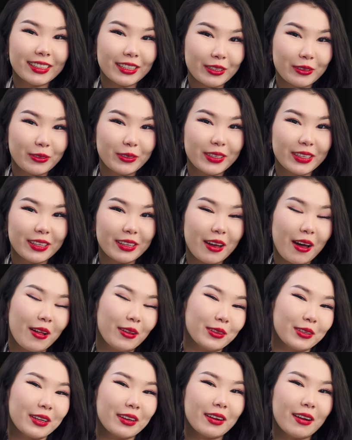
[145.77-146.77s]
including
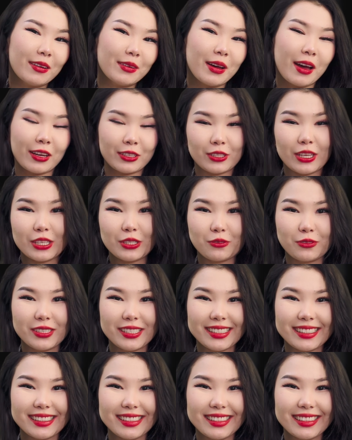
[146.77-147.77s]
all their
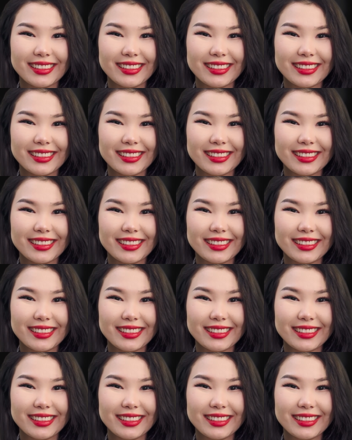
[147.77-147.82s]
accessories.